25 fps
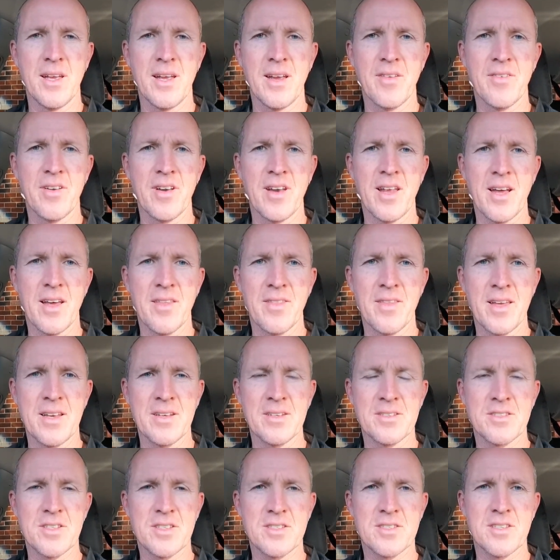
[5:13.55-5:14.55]
every now and
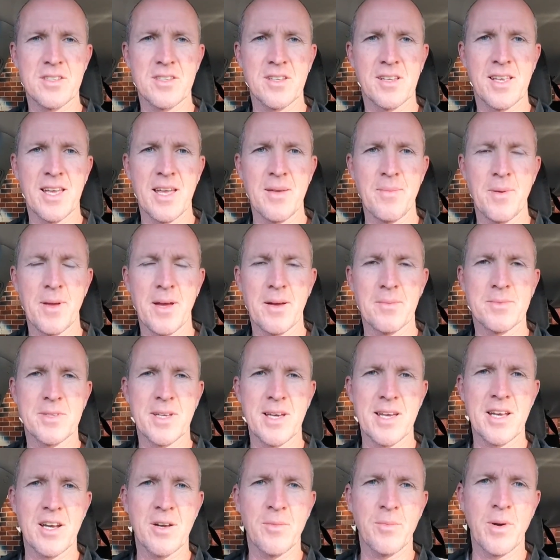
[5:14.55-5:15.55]
then just to keep you
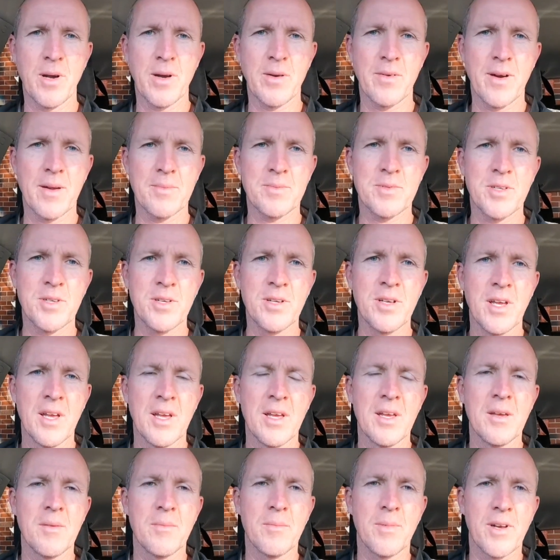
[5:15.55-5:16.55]
updated on where we're up to,
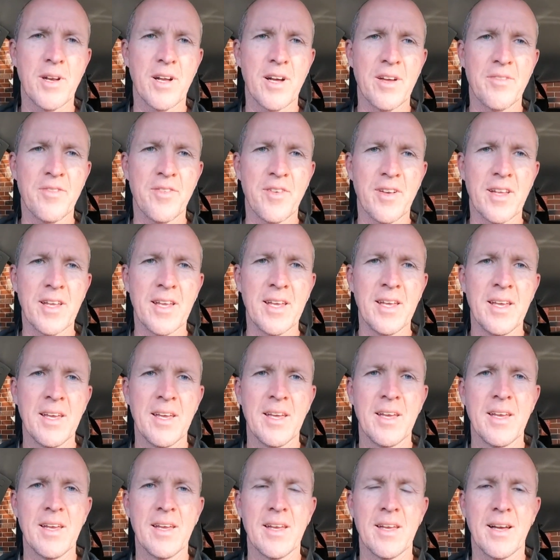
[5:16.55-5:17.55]
but hopefully
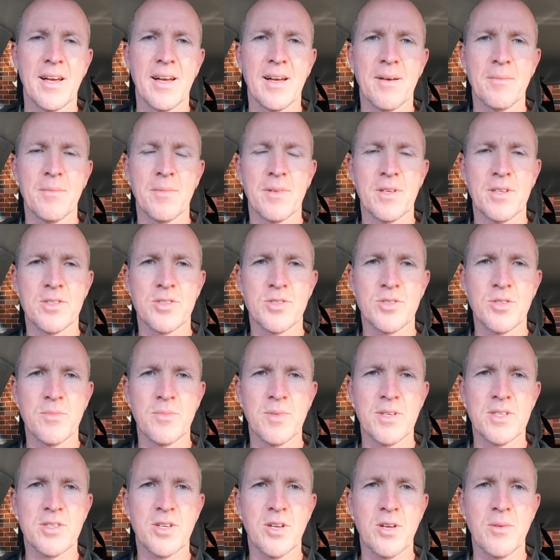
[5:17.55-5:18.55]
it
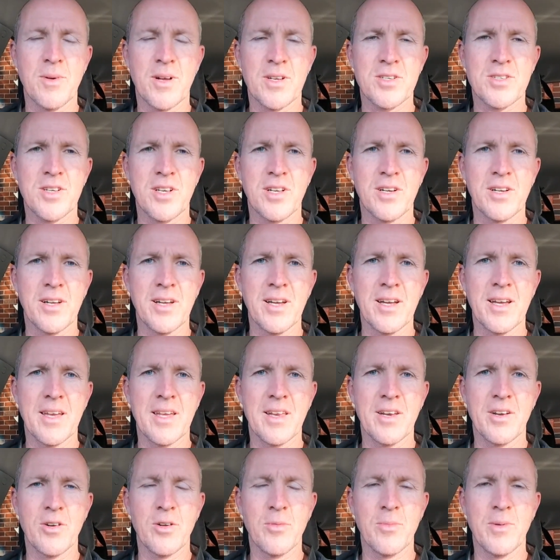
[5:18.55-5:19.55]
shouldn't be too much longer,
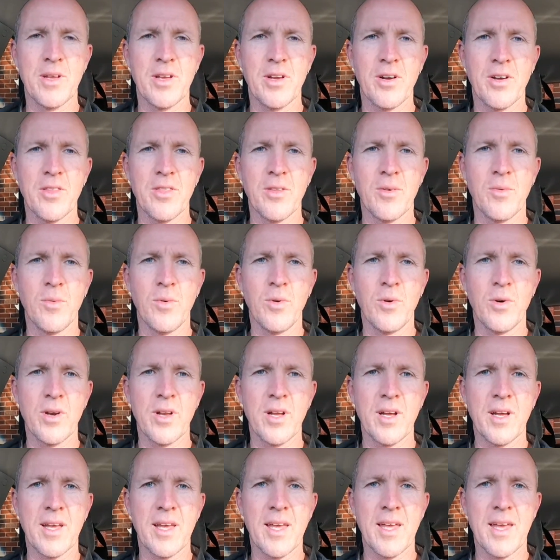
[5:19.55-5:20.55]
and it'll be on the
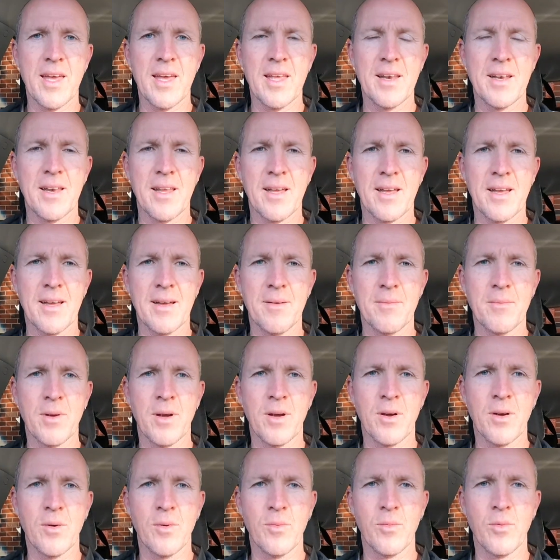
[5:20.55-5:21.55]
water, and
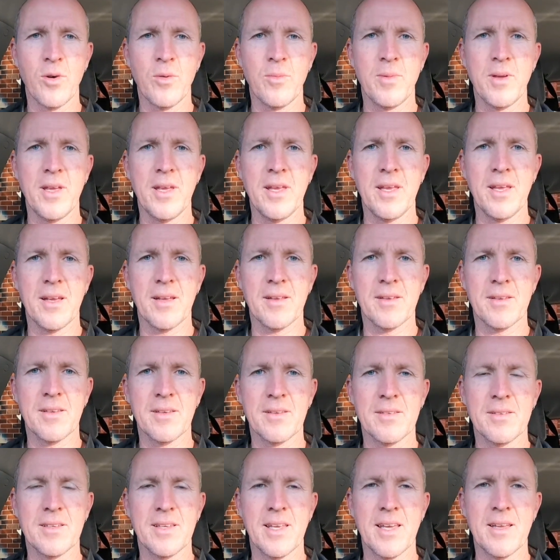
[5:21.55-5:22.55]
we'll be
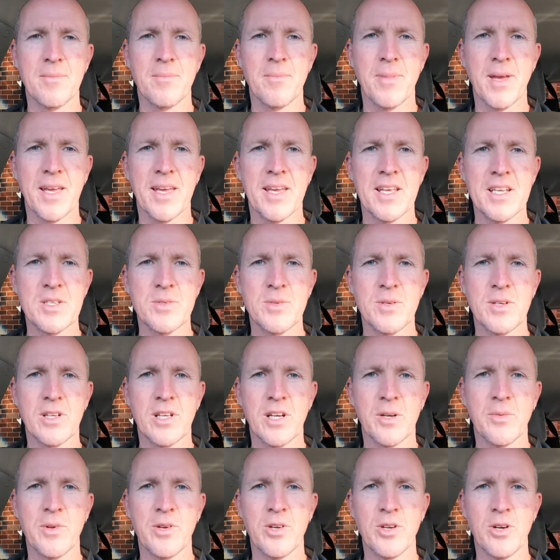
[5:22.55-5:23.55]
getting back into it
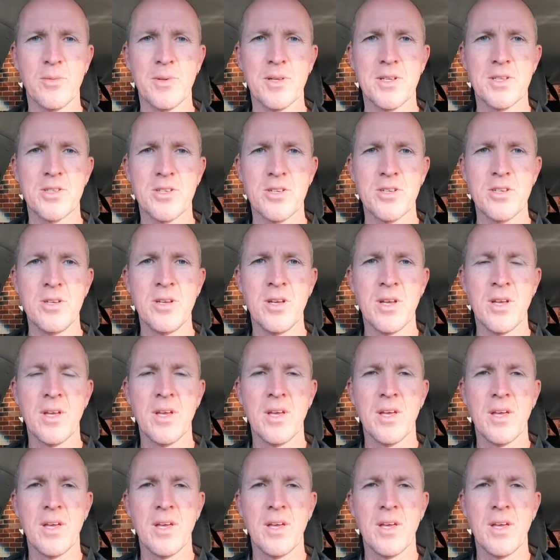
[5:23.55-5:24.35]
like we normally do.